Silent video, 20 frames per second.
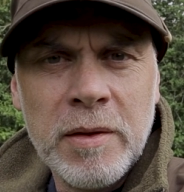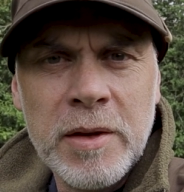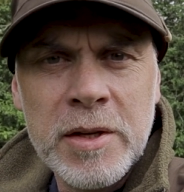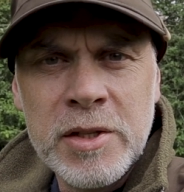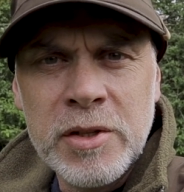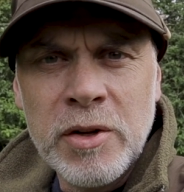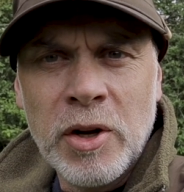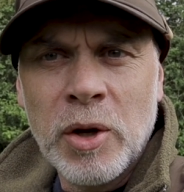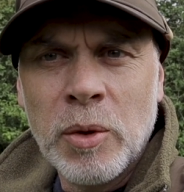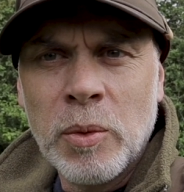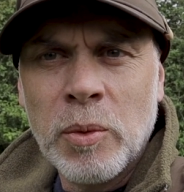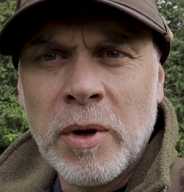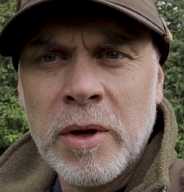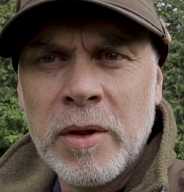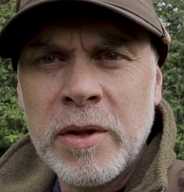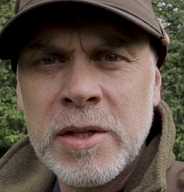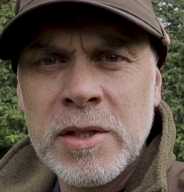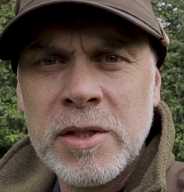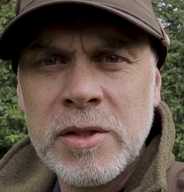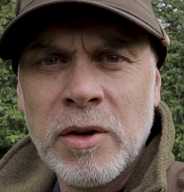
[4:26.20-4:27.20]
this
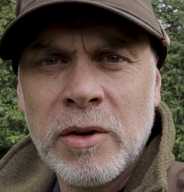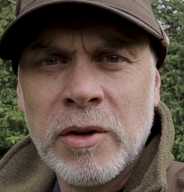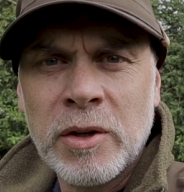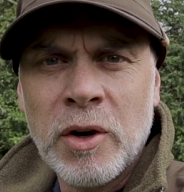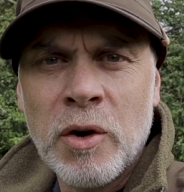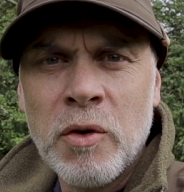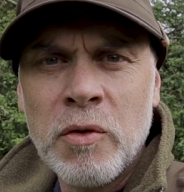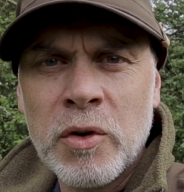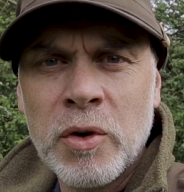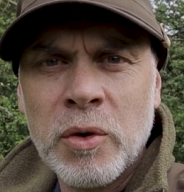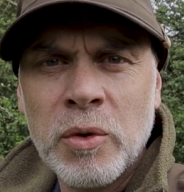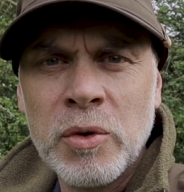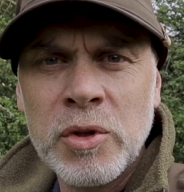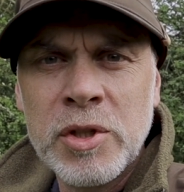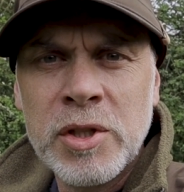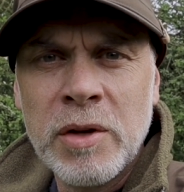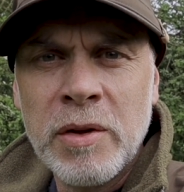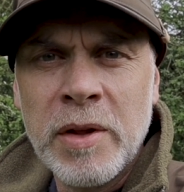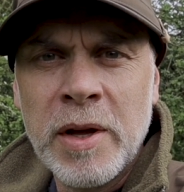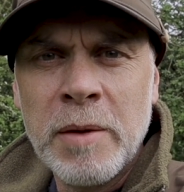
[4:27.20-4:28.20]
is on a golf course,
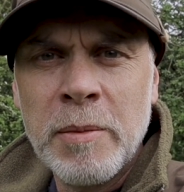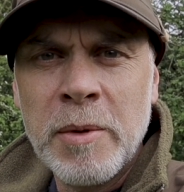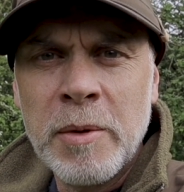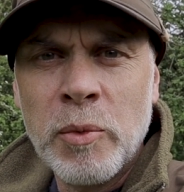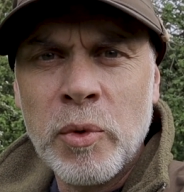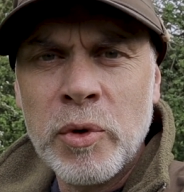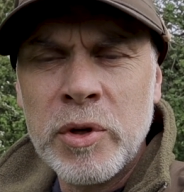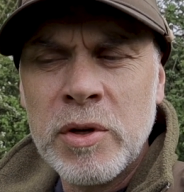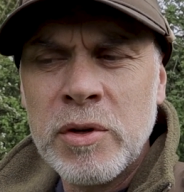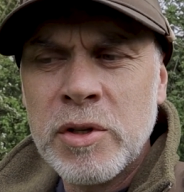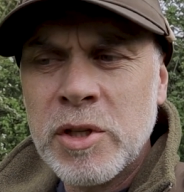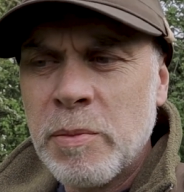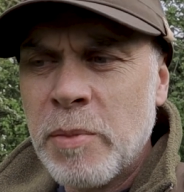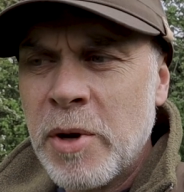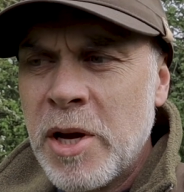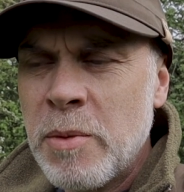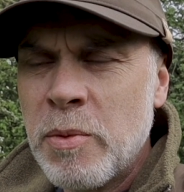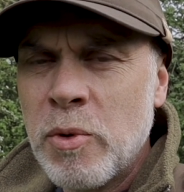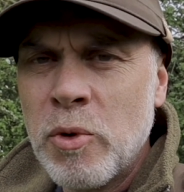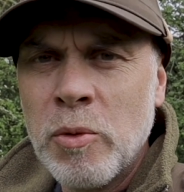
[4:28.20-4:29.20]
so they're a bit more used to
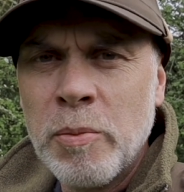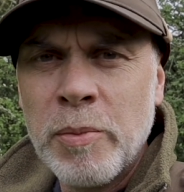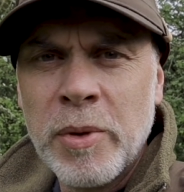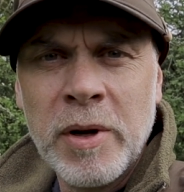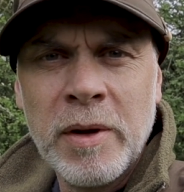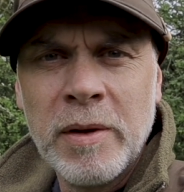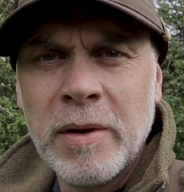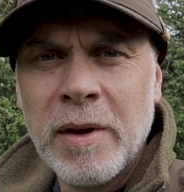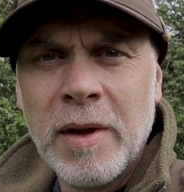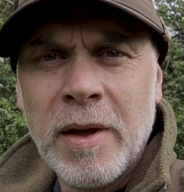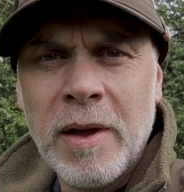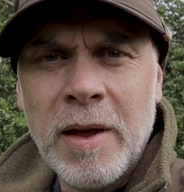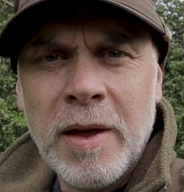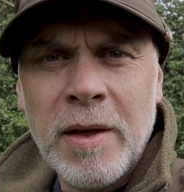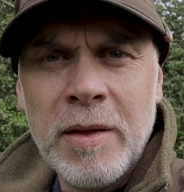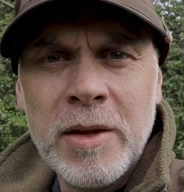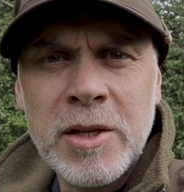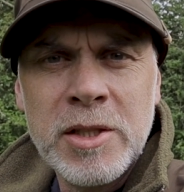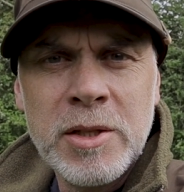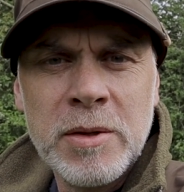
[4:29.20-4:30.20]
people, but
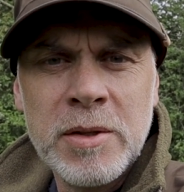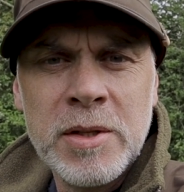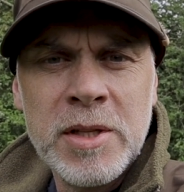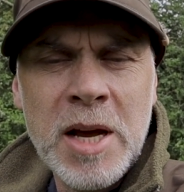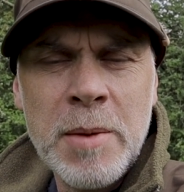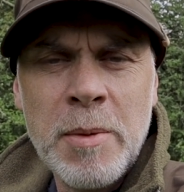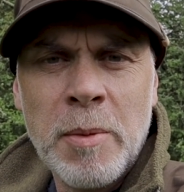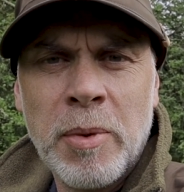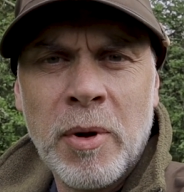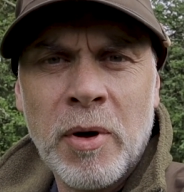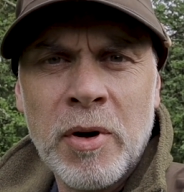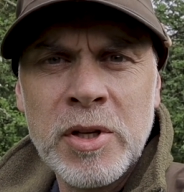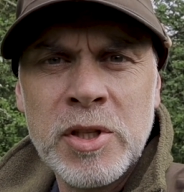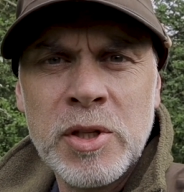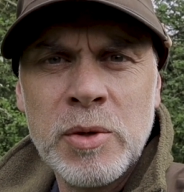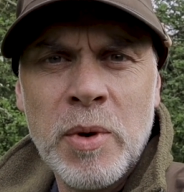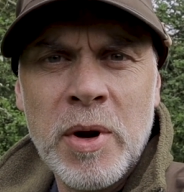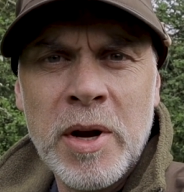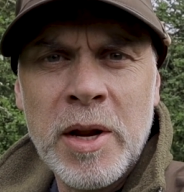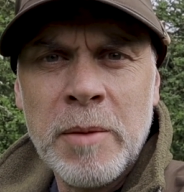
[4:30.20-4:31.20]
the same applies
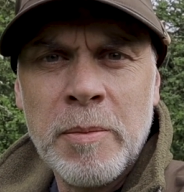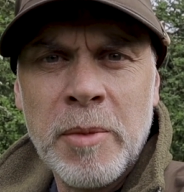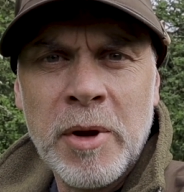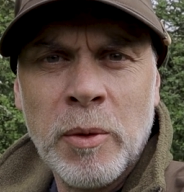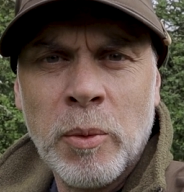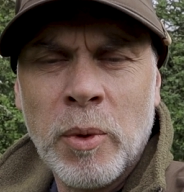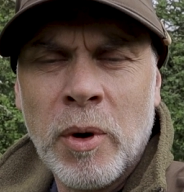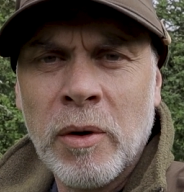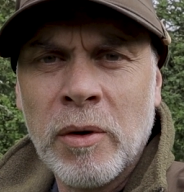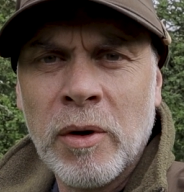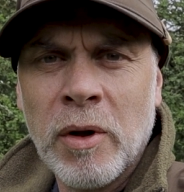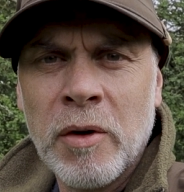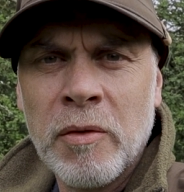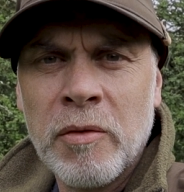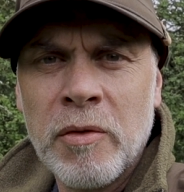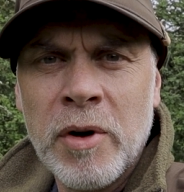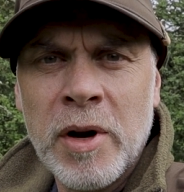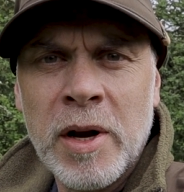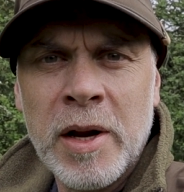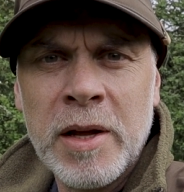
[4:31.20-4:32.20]
to any bit of
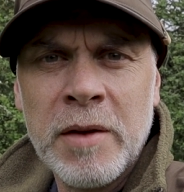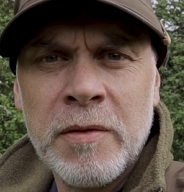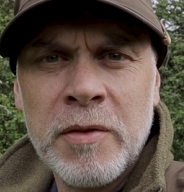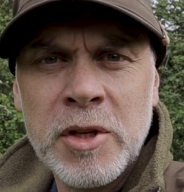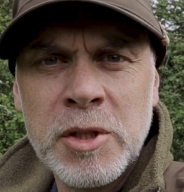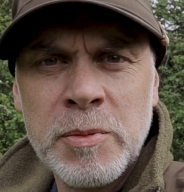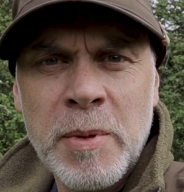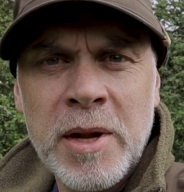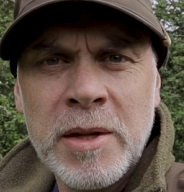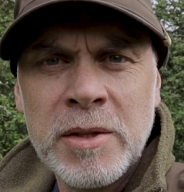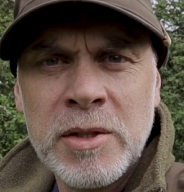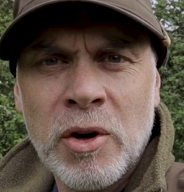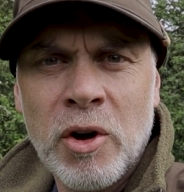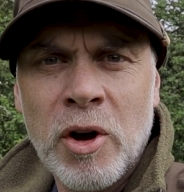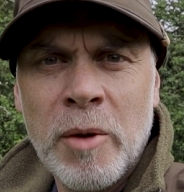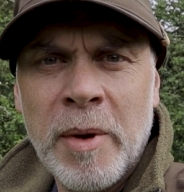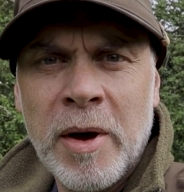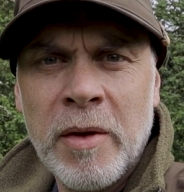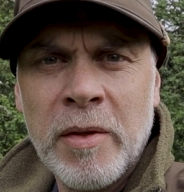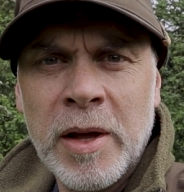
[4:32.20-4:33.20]
wildlife really. If you spend
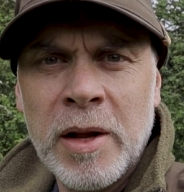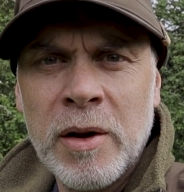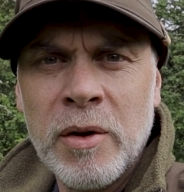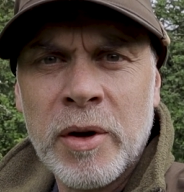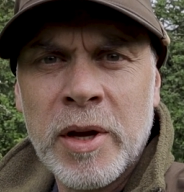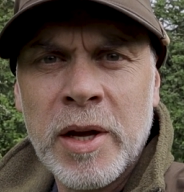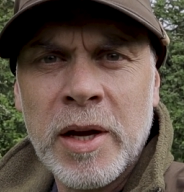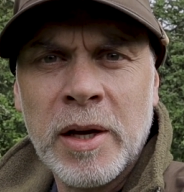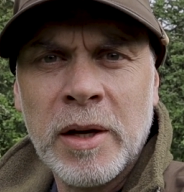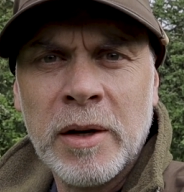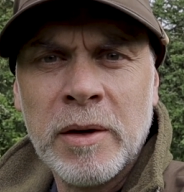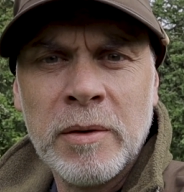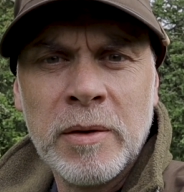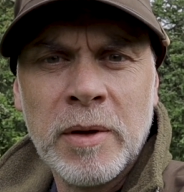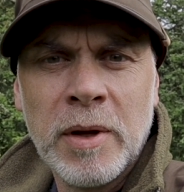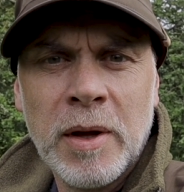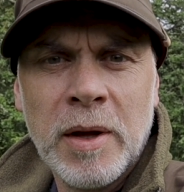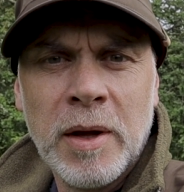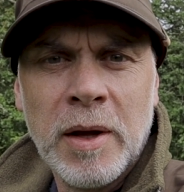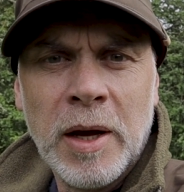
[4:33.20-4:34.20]
time out there looking
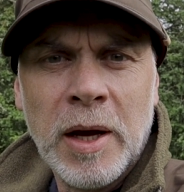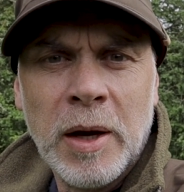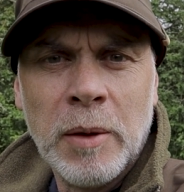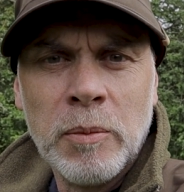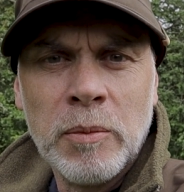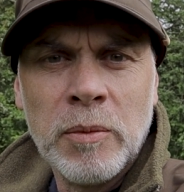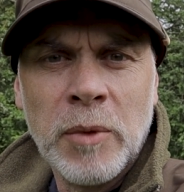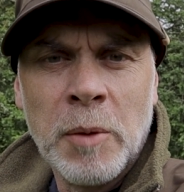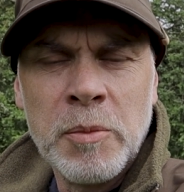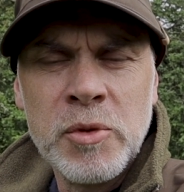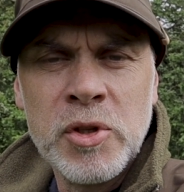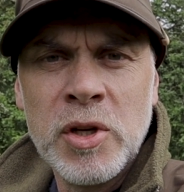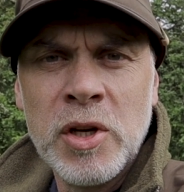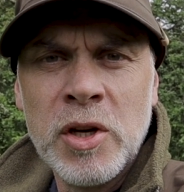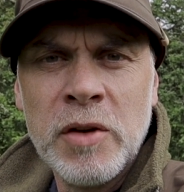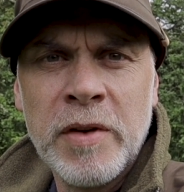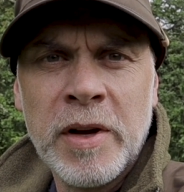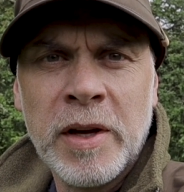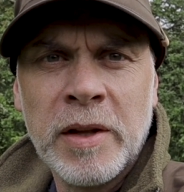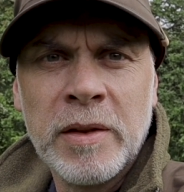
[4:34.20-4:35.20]
and
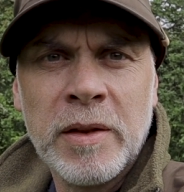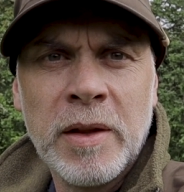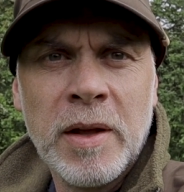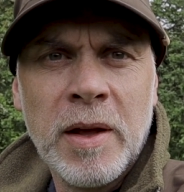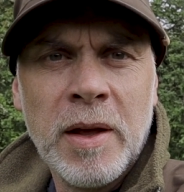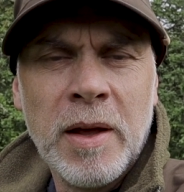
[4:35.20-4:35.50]
observing,